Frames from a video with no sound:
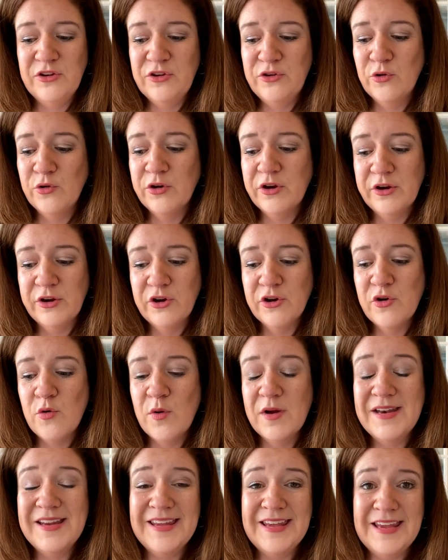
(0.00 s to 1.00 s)
you are you're
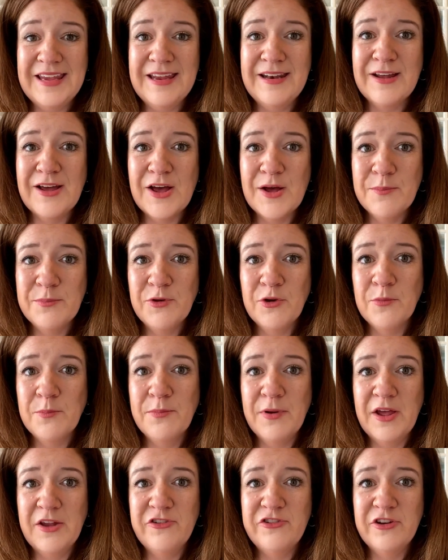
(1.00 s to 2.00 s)
going to eat up your
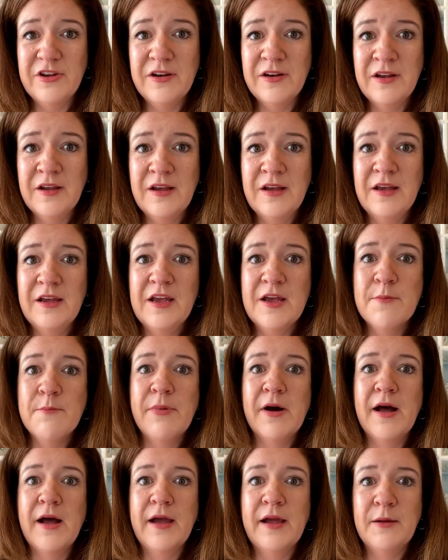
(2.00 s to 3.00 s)
budget
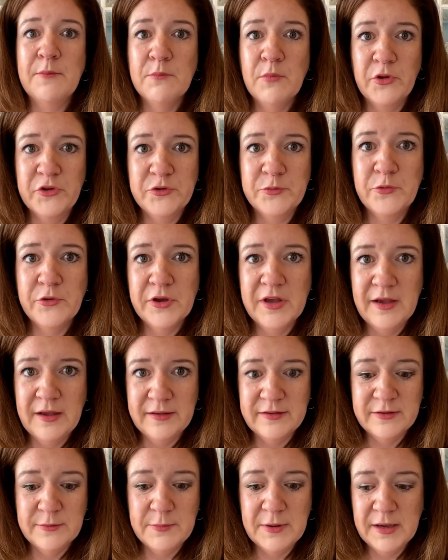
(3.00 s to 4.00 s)
in buying multiple
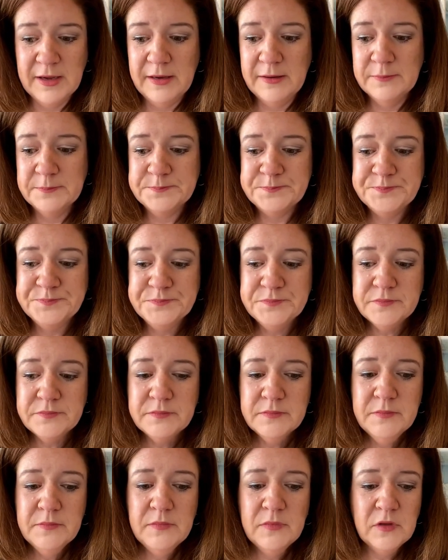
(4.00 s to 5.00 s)
cans of paint.
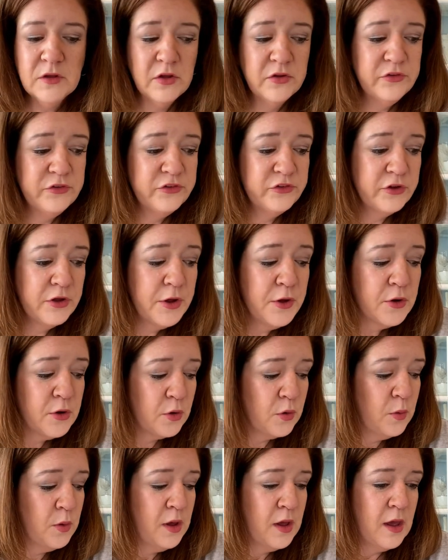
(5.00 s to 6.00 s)

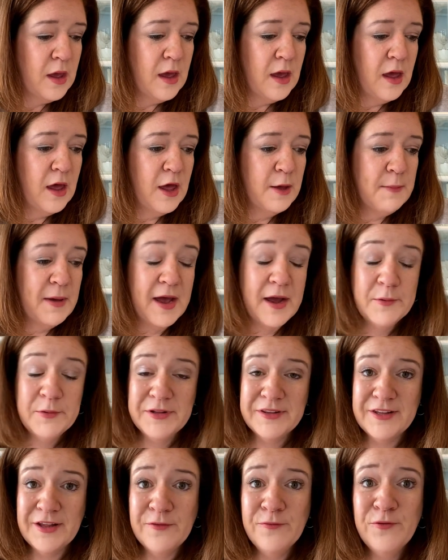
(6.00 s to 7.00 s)
So um, I
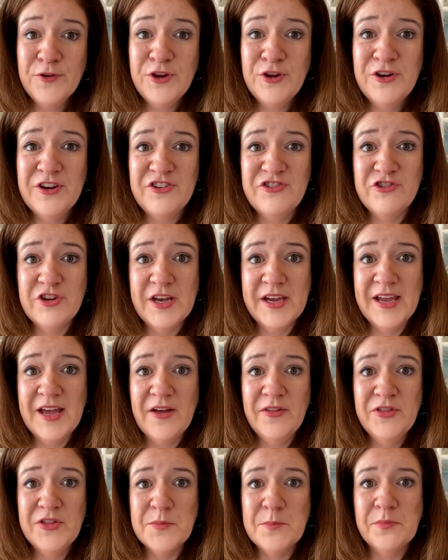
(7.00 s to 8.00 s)
would love for you to check
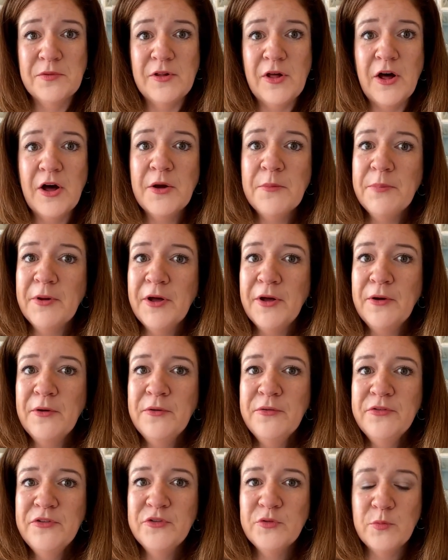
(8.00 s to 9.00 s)
out the blog
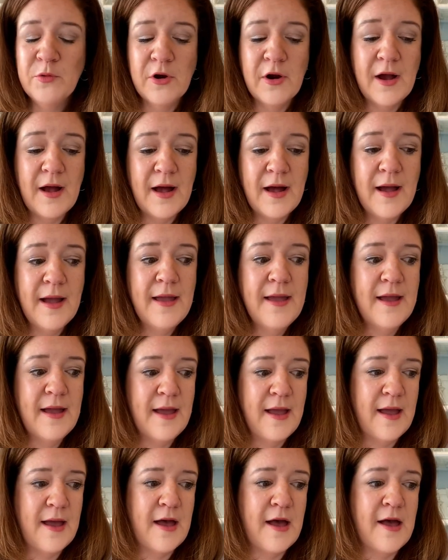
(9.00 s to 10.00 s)
post where I
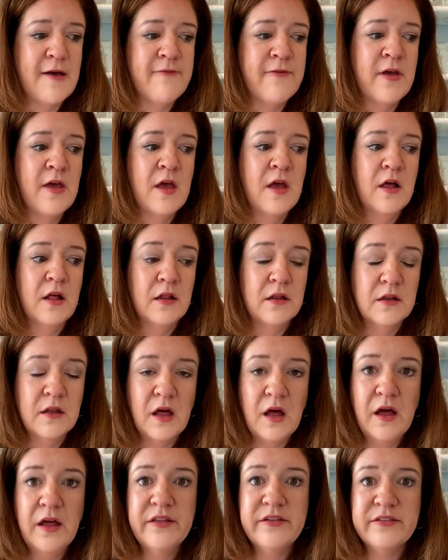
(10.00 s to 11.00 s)
have
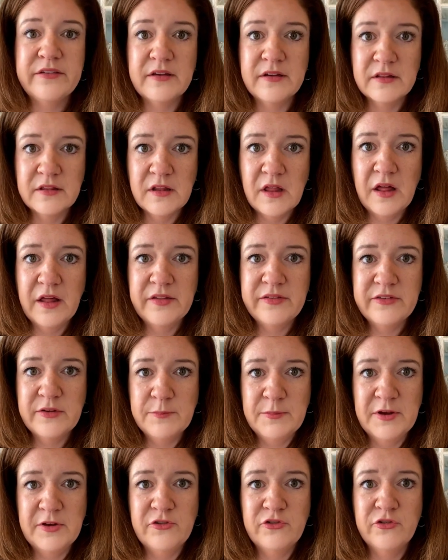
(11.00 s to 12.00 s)
lots and lots
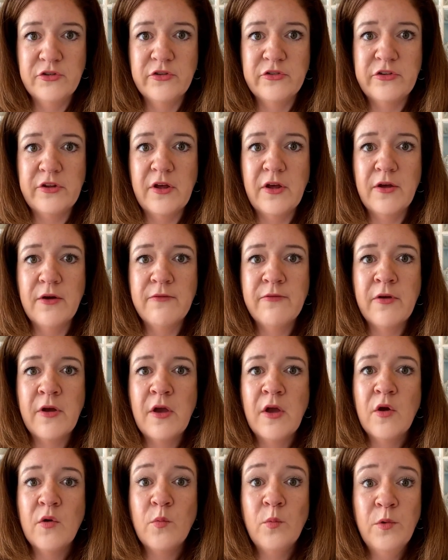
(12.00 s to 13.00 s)
of pictures of
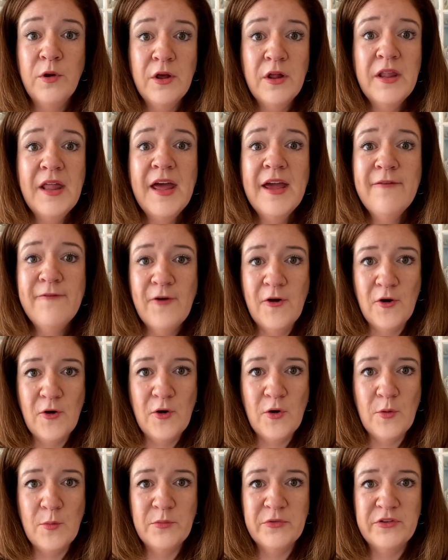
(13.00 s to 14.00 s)
real life
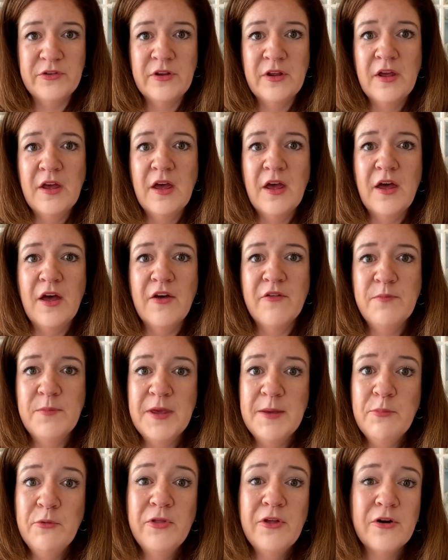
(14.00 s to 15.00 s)
homes of
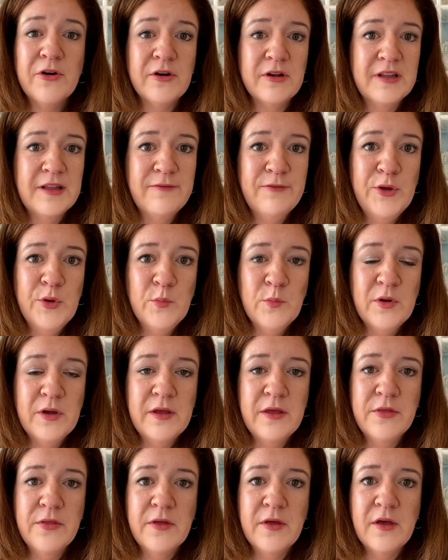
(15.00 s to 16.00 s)
people that are living
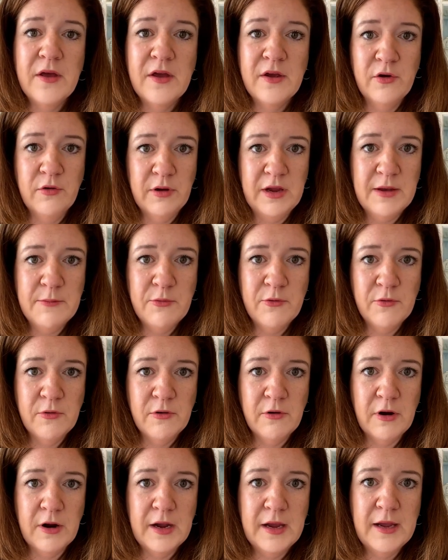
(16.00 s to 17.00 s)
with agreeable
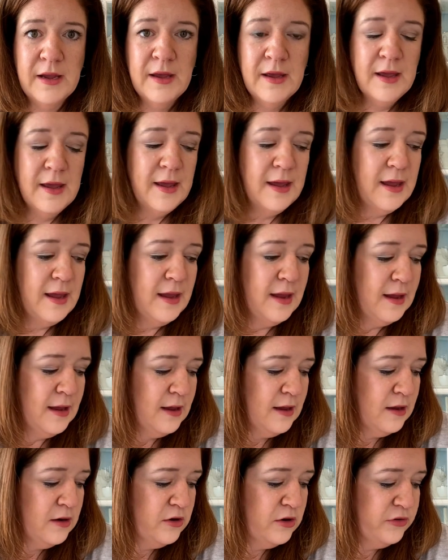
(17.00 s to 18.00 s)
gray.
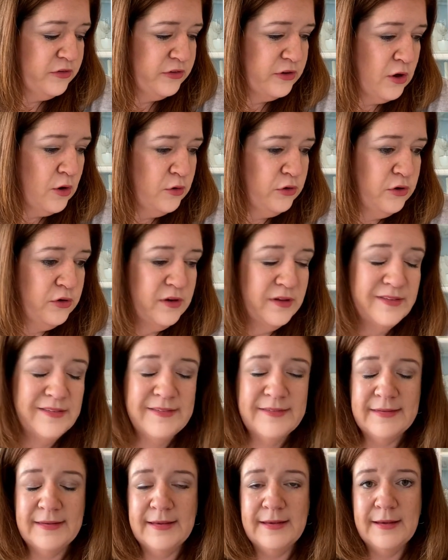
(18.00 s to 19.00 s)
And so you
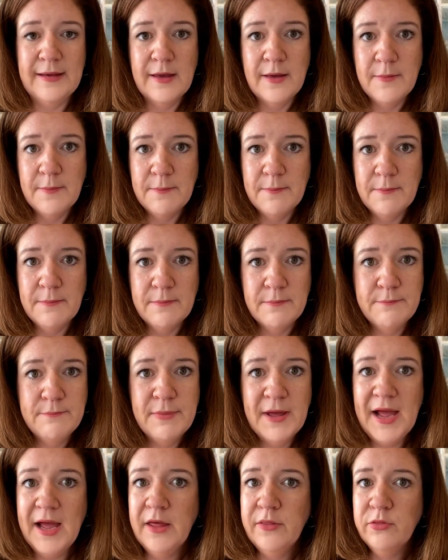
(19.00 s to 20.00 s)
can see
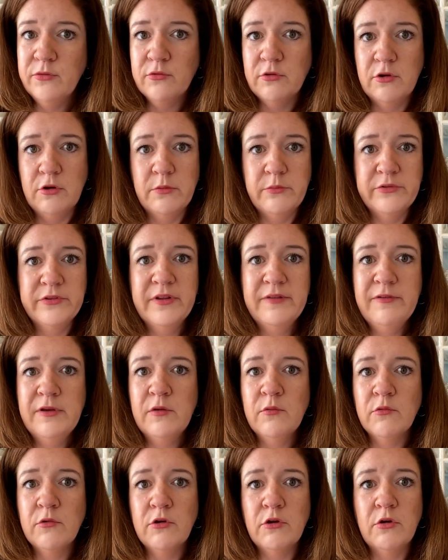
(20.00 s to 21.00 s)
bathrooms,
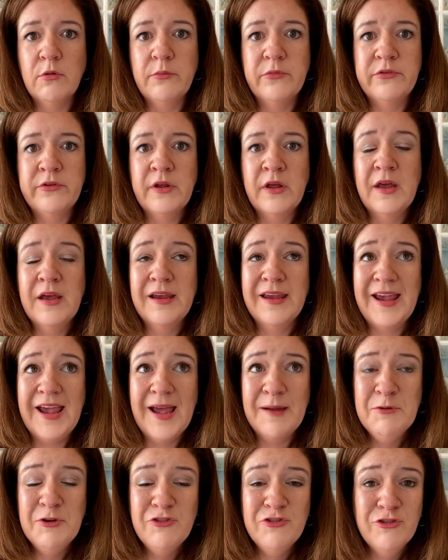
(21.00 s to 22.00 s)
living rooms,
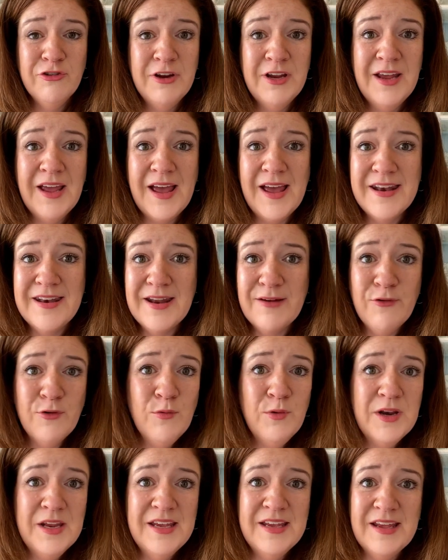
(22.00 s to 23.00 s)
cabinetry. I
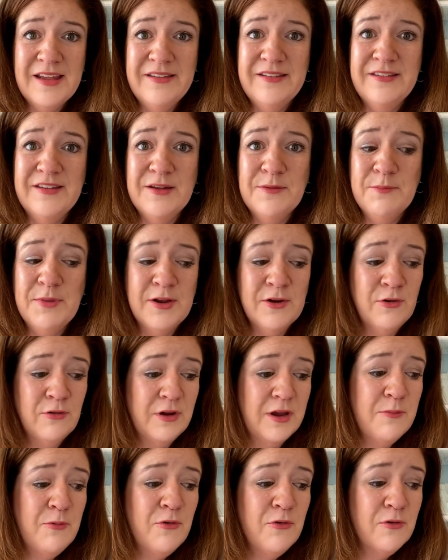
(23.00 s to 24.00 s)
never would have guessed it, but
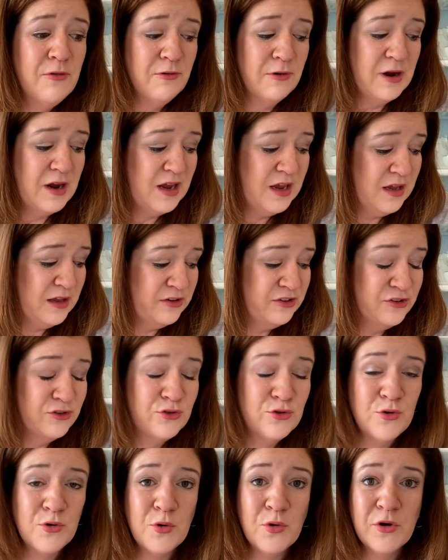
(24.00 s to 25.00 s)
agreeable gray is
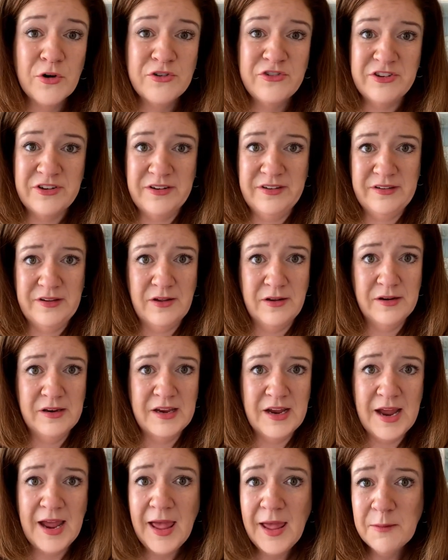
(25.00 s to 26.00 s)
gorgeous
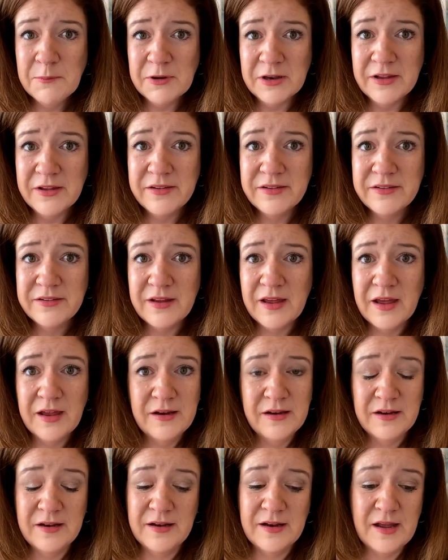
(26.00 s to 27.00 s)
on cabinets.
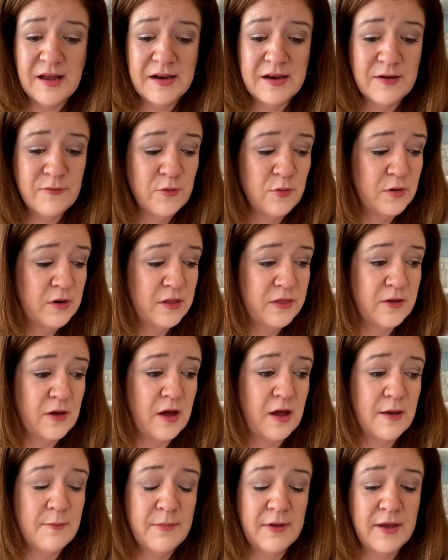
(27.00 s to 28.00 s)
I I never would have
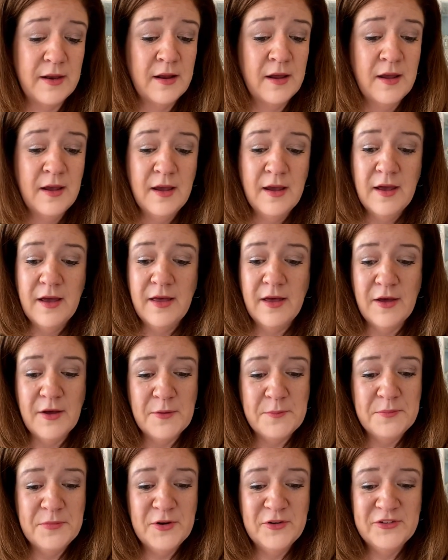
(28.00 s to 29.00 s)
thought, but
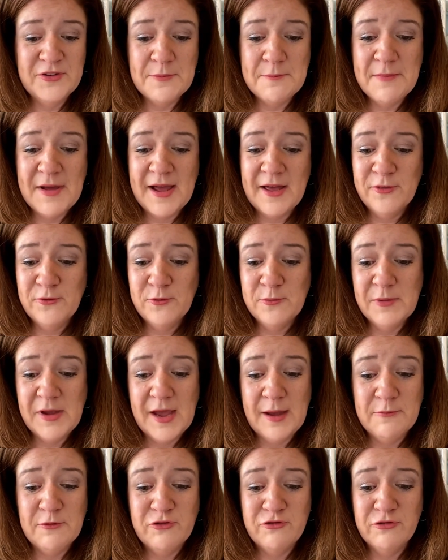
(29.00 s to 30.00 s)
um, there's some bathroom
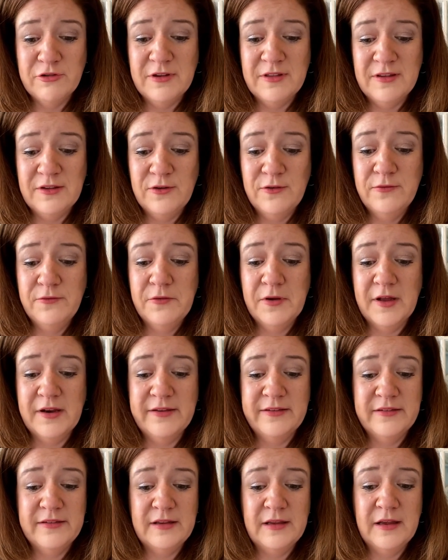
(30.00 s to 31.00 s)
cabinetry that you've got
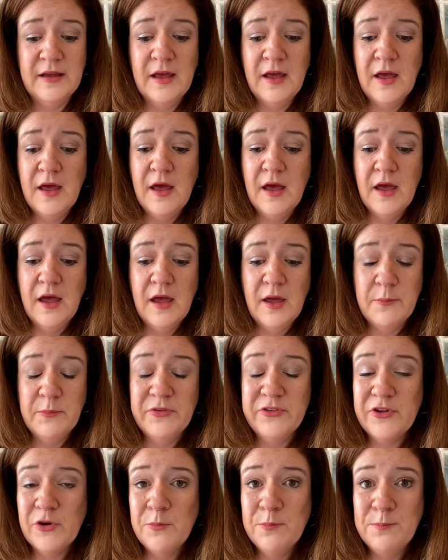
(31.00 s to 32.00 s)
to see.
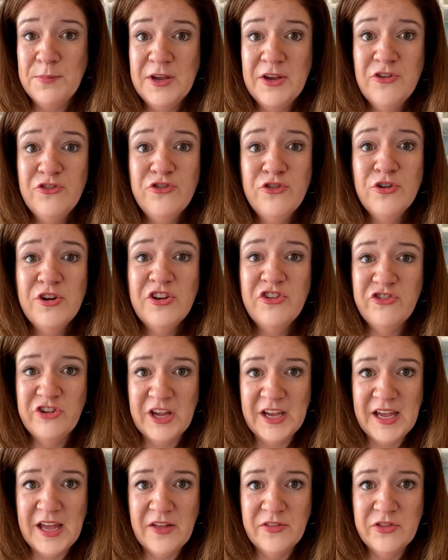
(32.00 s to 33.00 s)
Um, so be sure to
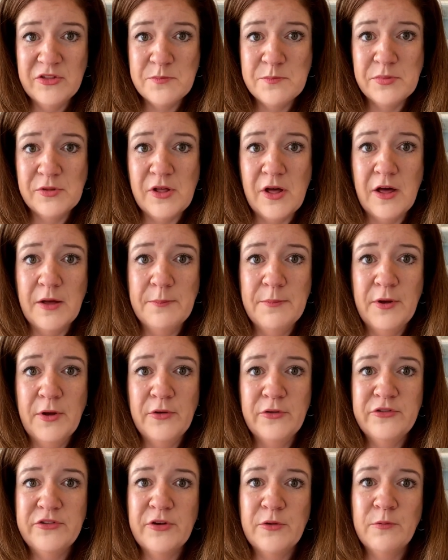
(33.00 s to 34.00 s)
check out the blog
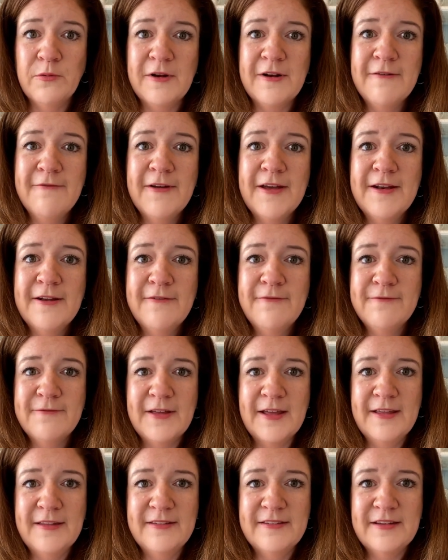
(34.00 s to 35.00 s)
post at
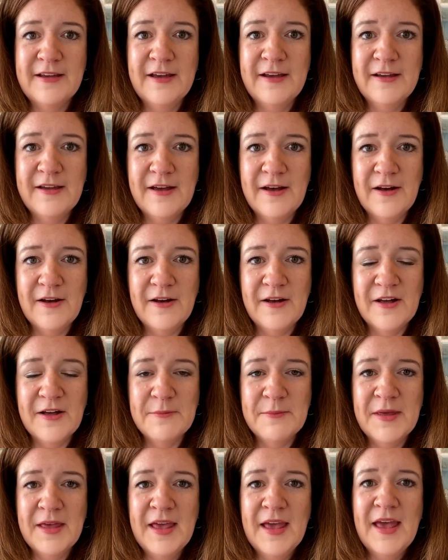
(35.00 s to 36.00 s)

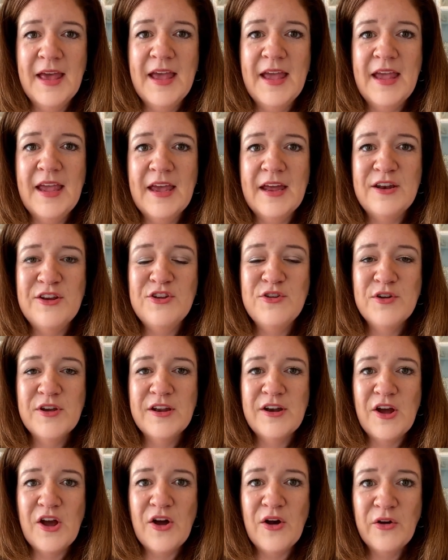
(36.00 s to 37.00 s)
renovatedfaith.com. And you
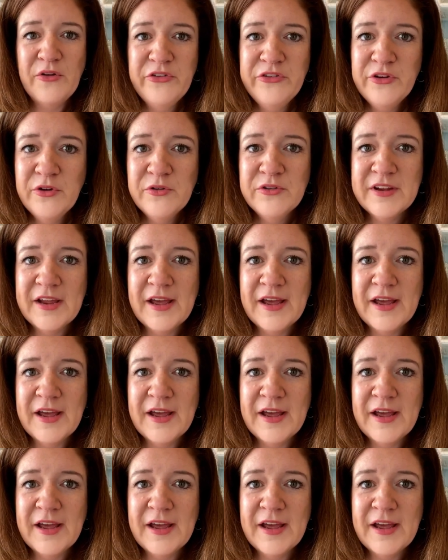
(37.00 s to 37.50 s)
can also